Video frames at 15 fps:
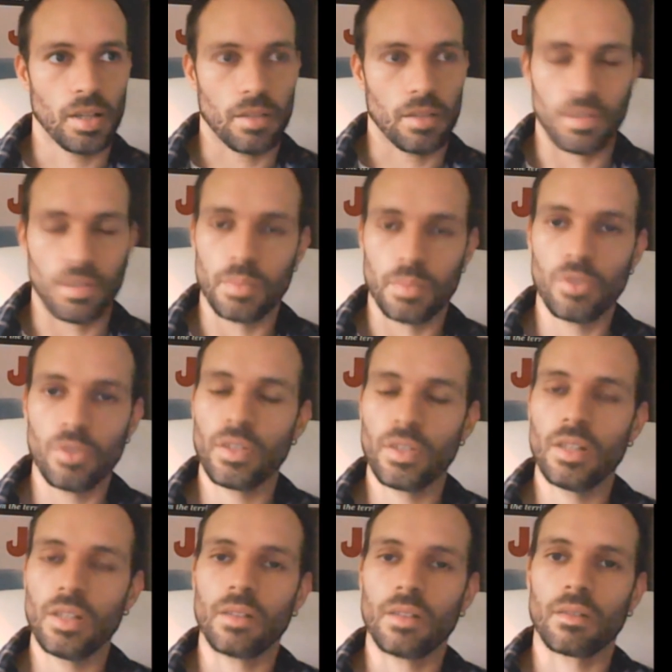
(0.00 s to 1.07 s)
This
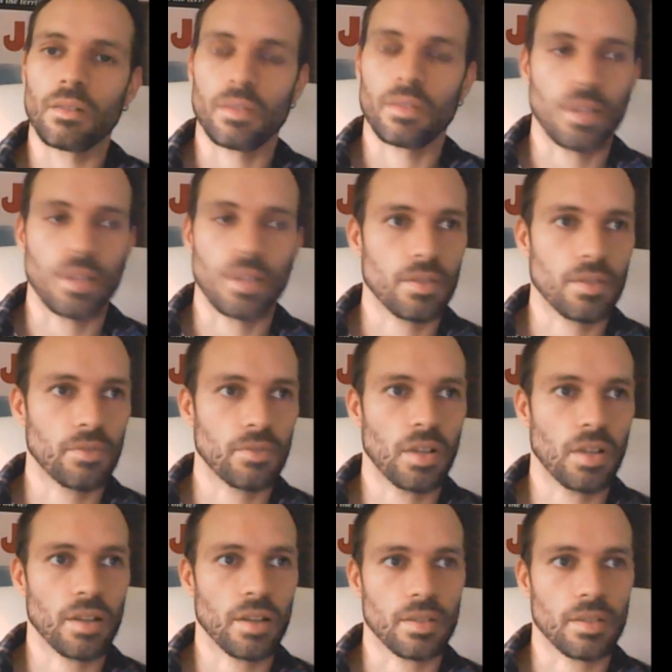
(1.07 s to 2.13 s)
movie doesn't
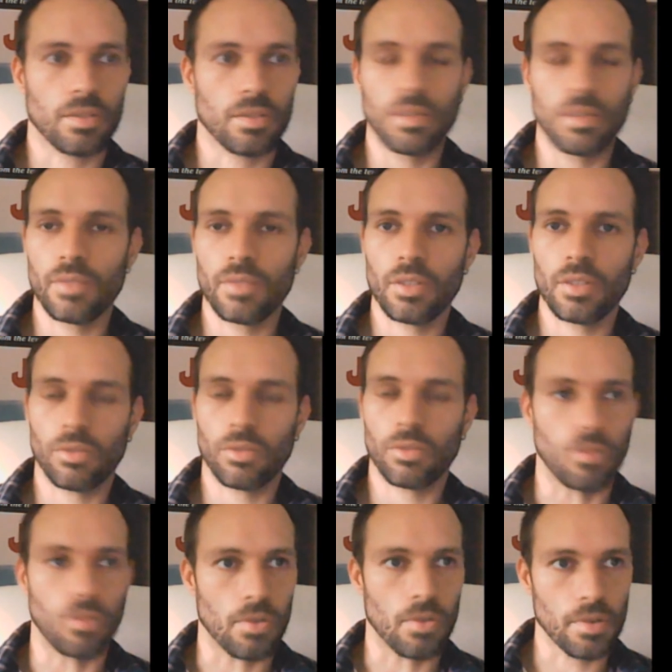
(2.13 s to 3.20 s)
rely exclusively on
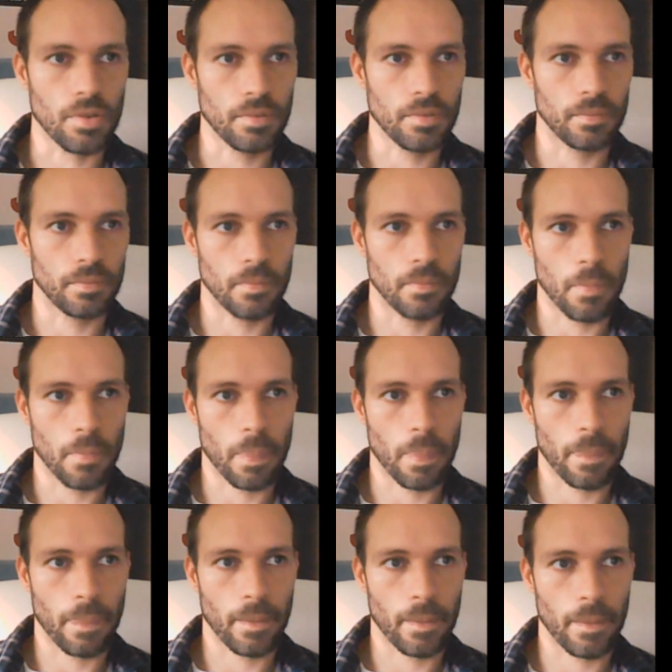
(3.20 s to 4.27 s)
gore,
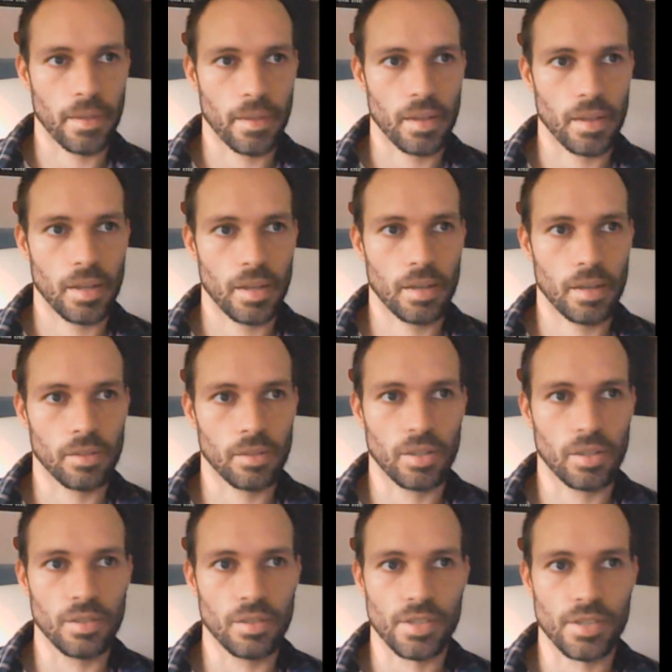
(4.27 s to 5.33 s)
and the
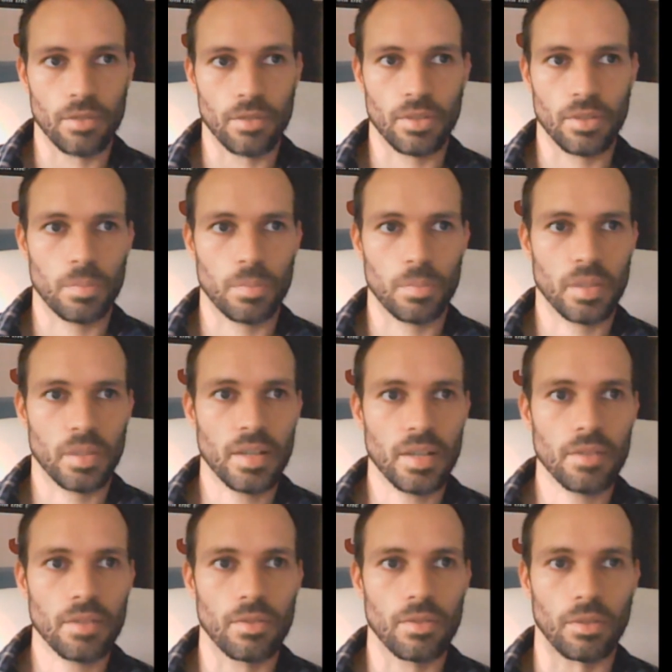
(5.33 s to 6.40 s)
kills are not
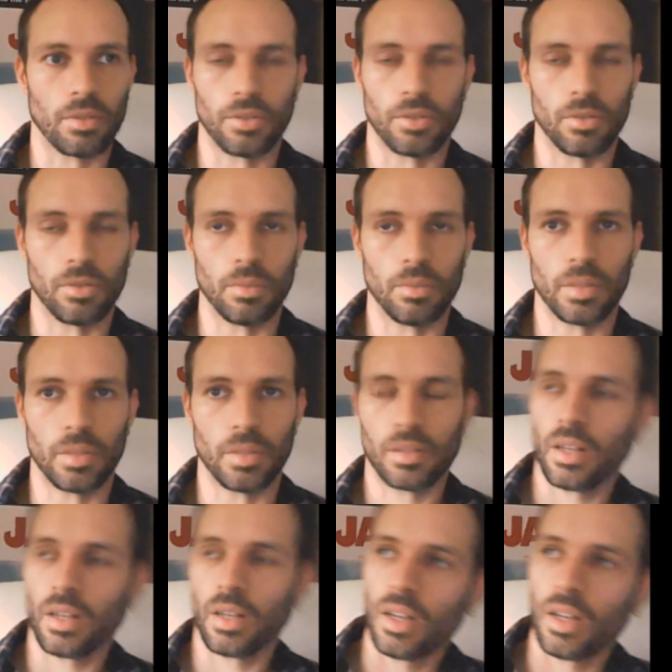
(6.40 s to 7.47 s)
spectacular on the whole, but
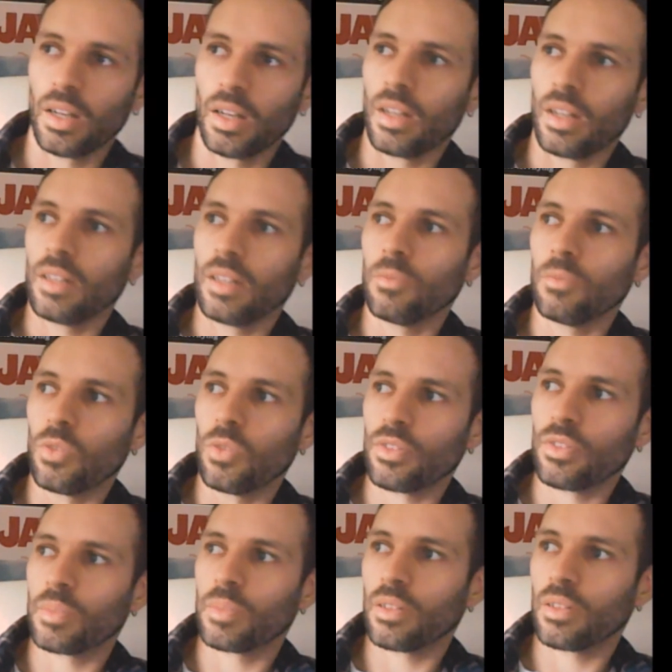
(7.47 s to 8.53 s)
it
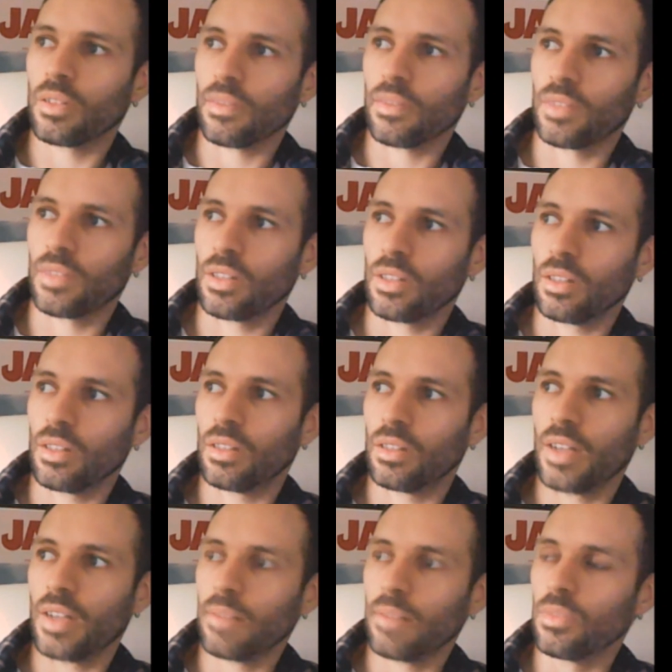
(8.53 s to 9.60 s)
works because of the
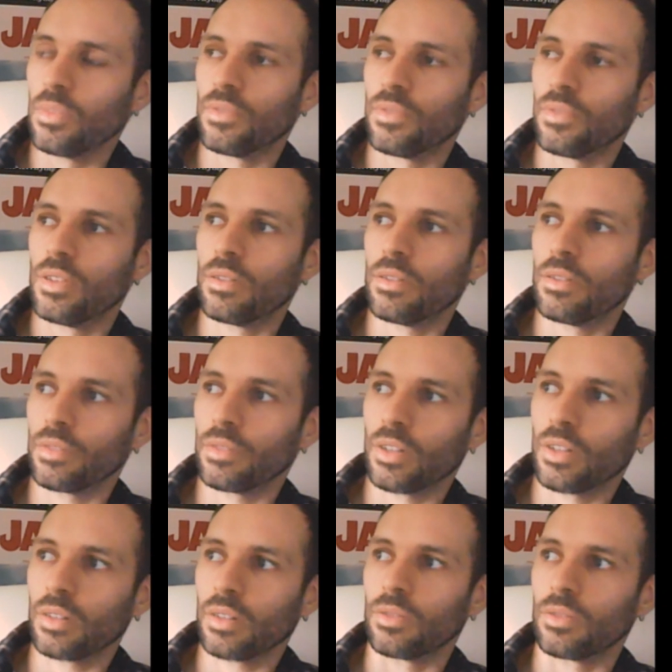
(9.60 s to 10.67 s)
atmosphere, the
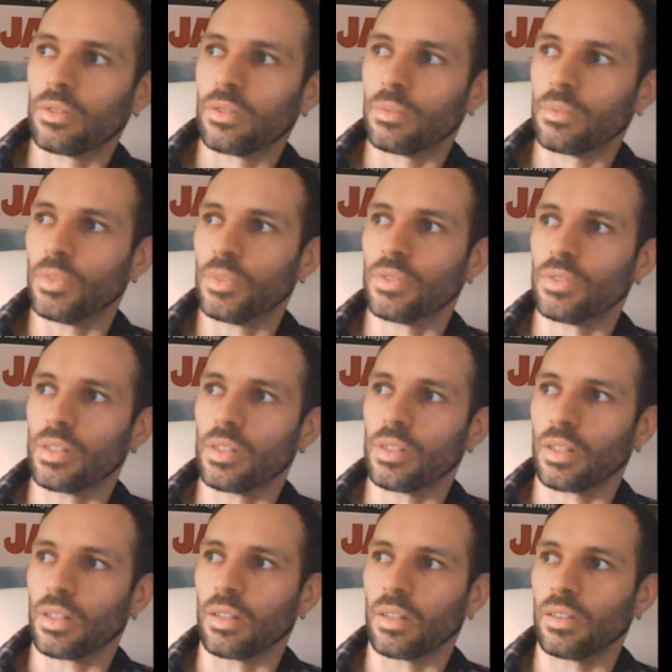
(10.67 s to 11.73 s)
character, the music,
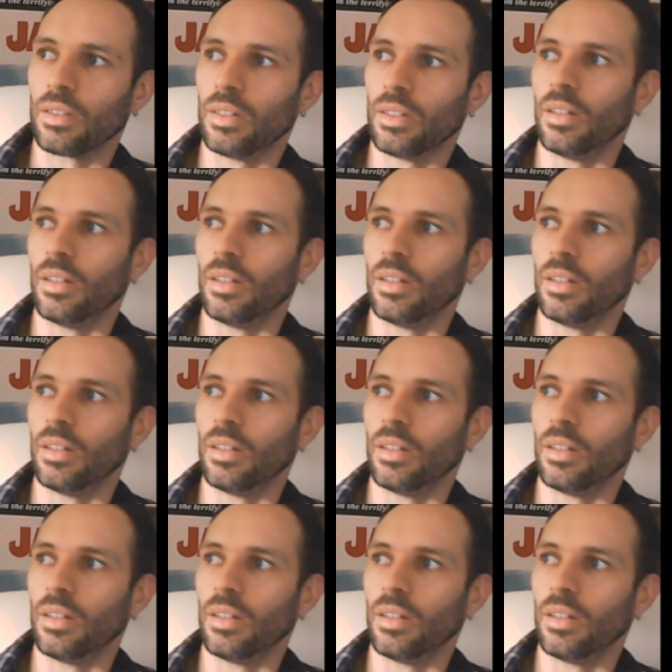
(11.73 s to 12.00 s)
and